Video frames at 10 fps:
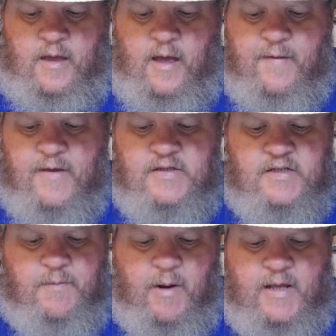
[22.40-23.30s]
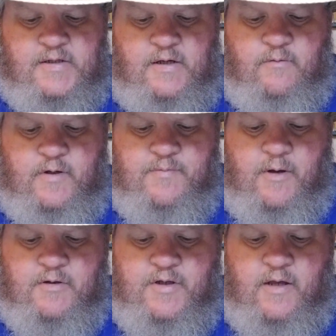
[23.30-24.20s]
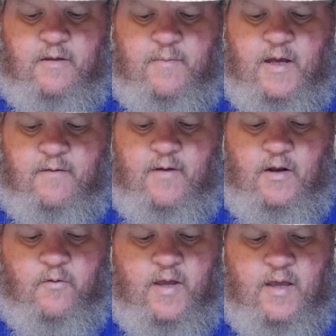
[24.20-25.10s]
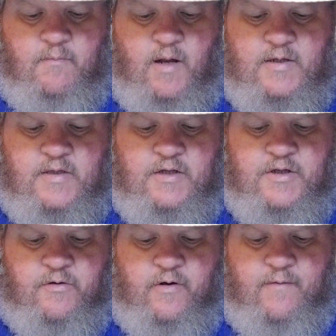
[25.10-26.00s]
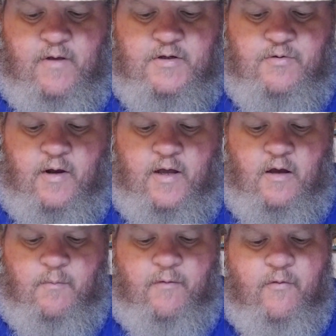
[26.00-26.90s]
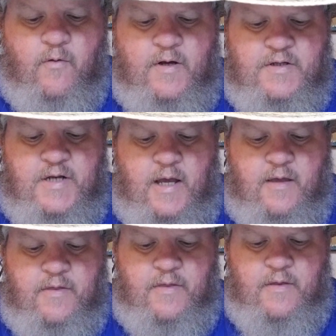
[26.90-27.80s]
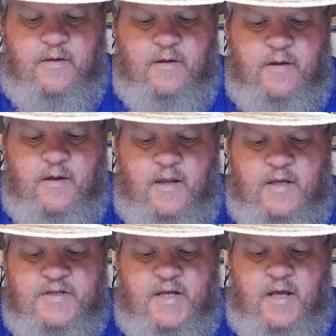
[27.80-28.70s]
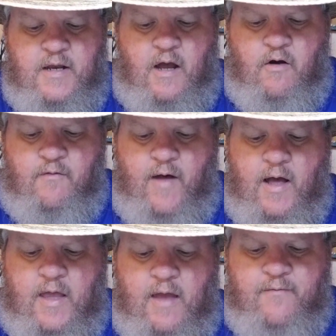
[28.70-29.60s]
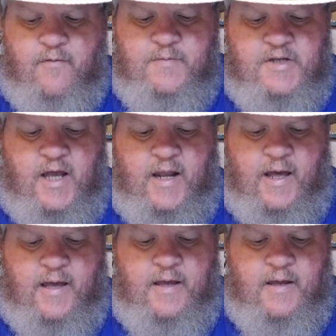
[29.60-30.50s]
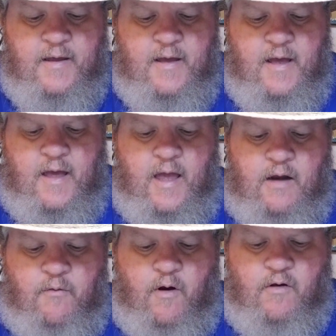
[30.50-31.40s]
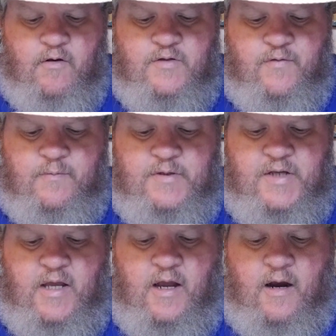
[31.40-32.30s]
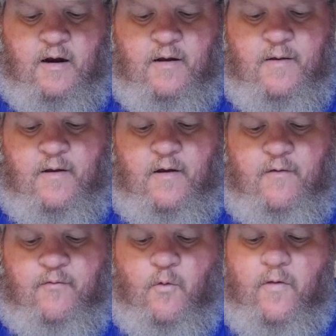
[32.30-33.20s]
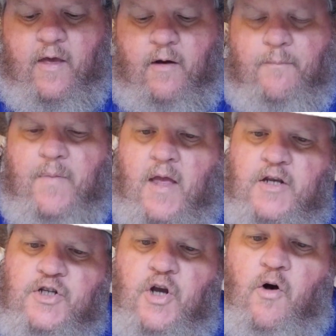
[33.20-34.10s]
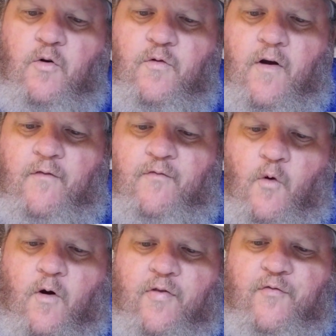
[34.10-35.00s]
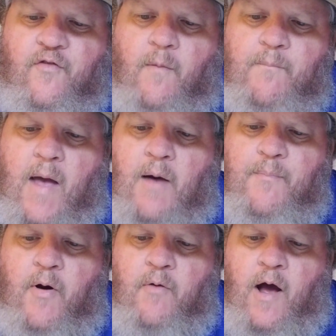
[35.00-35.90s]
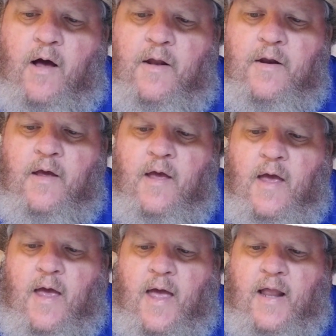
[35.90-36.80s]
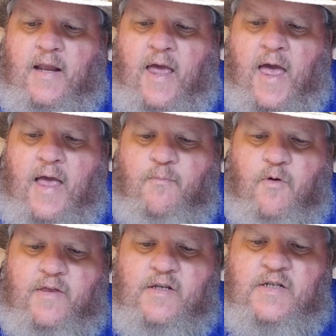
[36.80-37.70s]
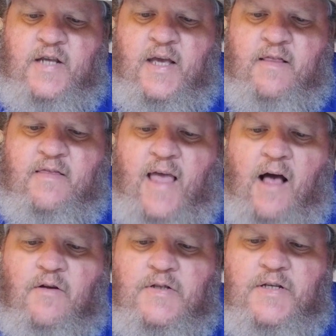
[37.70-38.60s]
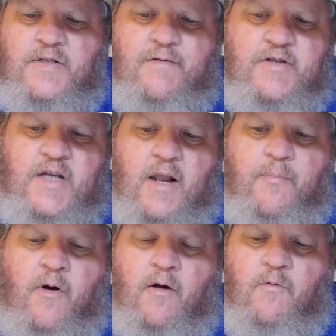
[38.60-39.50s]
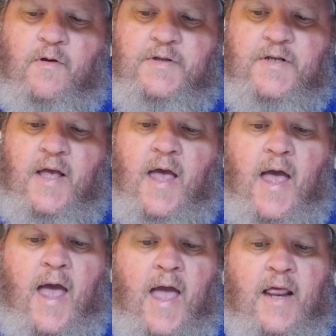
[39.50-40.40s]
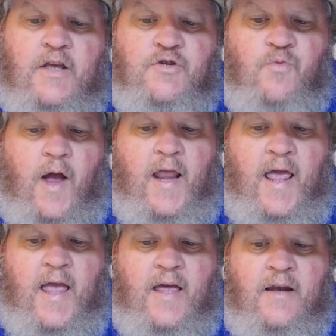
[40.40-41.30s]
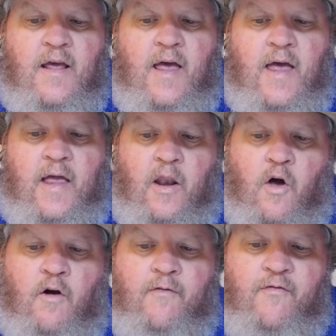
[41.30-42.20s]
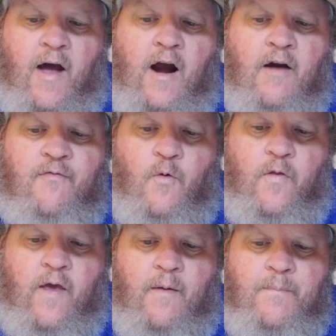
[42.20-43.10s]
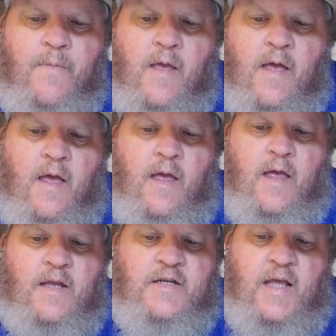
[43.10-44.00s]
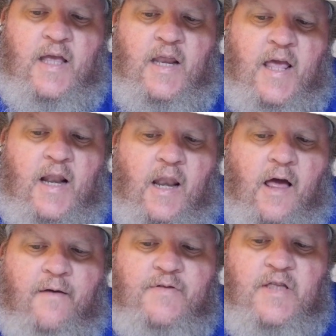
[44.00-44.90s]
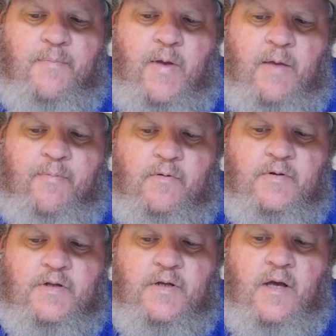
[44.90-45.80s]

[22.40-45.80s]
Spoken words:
And this is the blessing which Moshe, the man of Elohim, blessed the children of Israel before his death. And he said, Yehovah came from Sinai and rose from Seir for them. He shone forth from Mount Paran and came with 10,000s of set-apart ones. At his right hand a law of fire for them. Indeed, he loves the peoples.